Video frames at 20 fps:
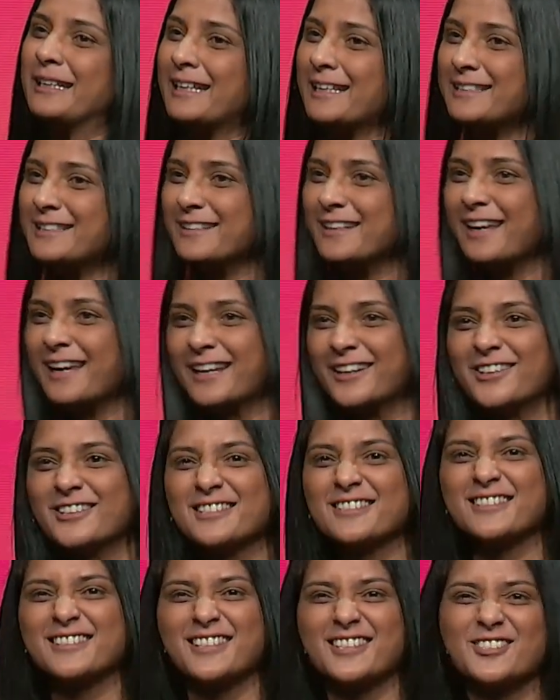lead to
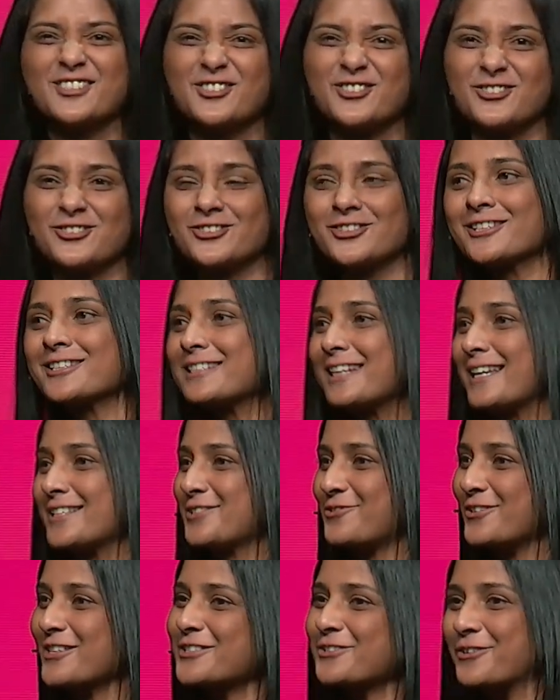chaos? This just has
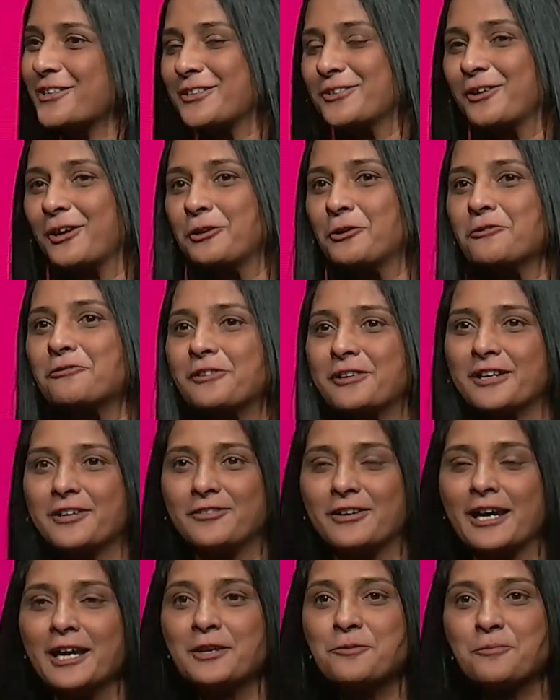risk written all over it,
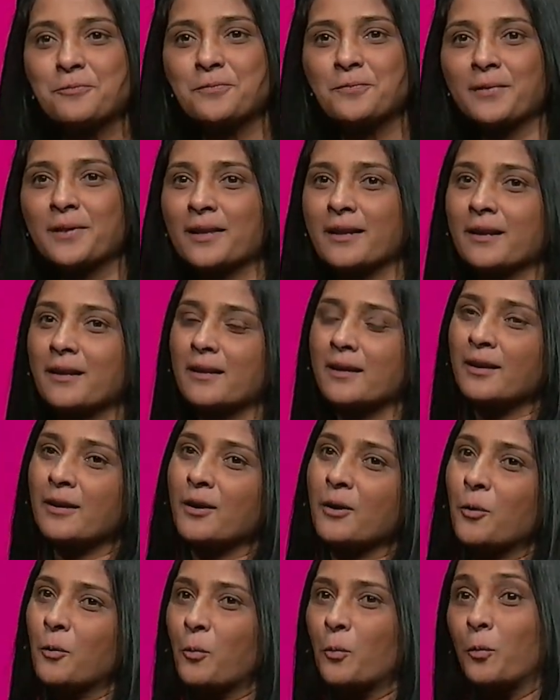right?
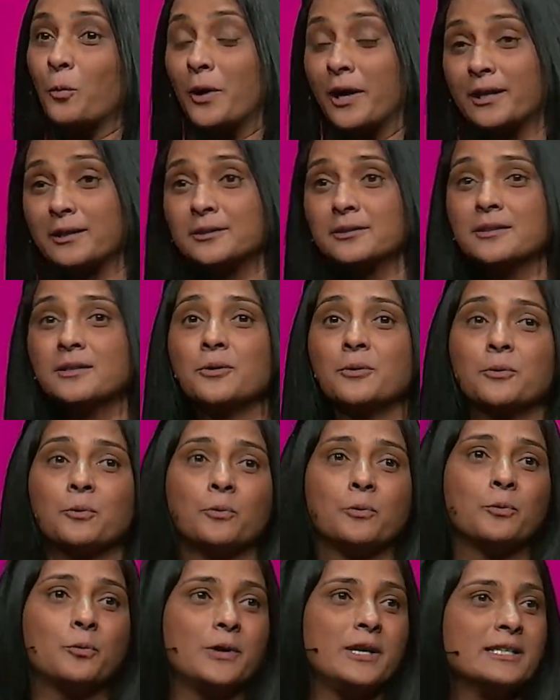Well,
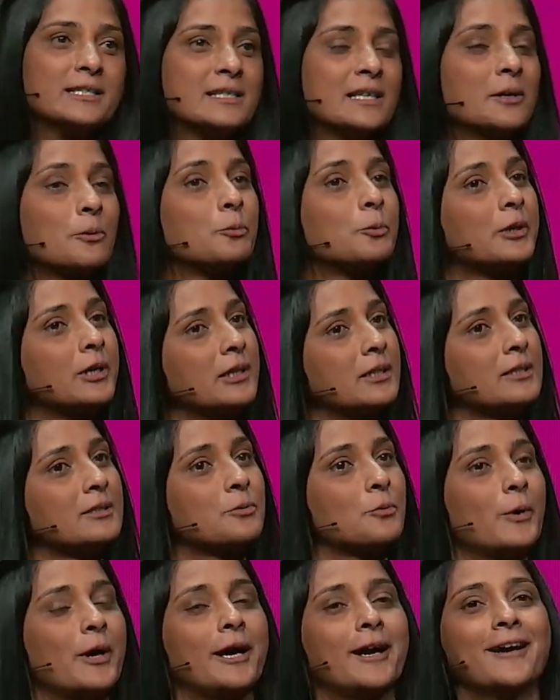we see a world
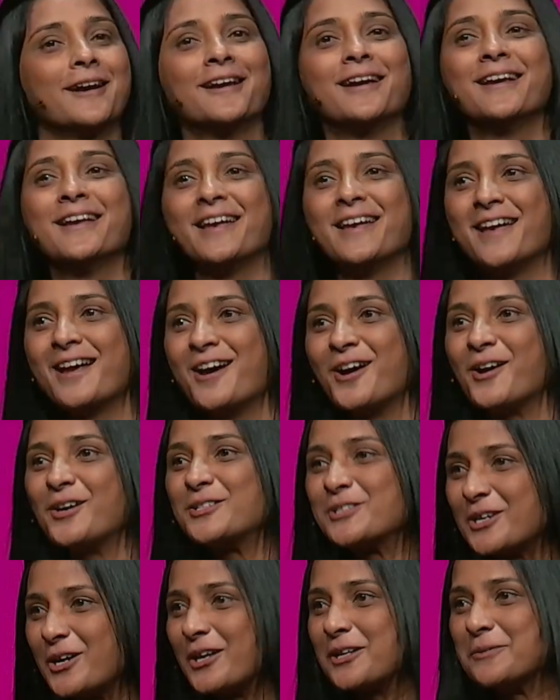where
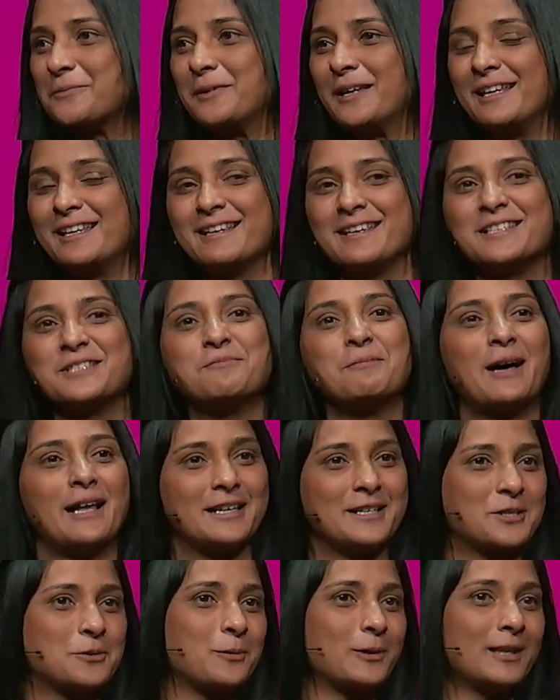autonomy is
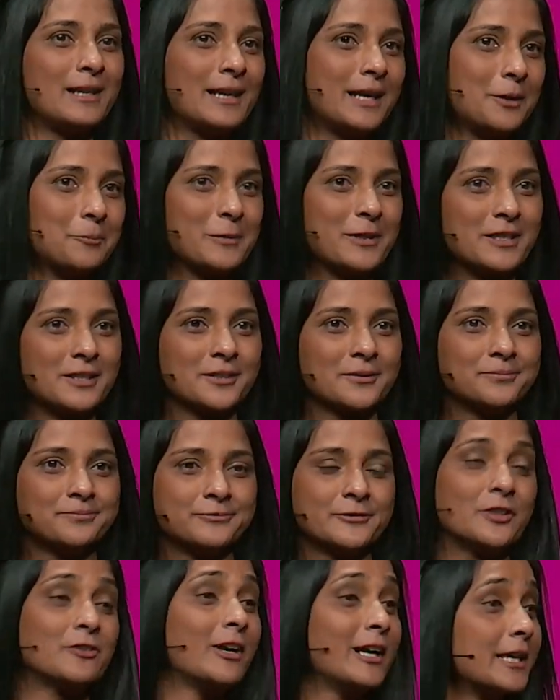balanced with alignment.
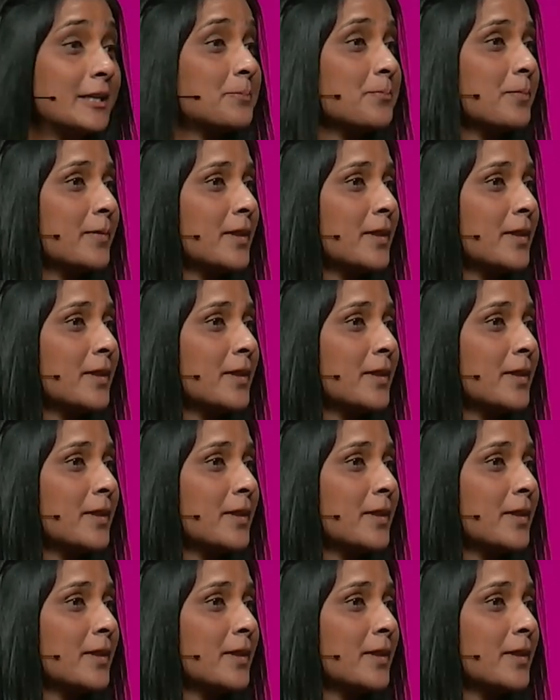You're right.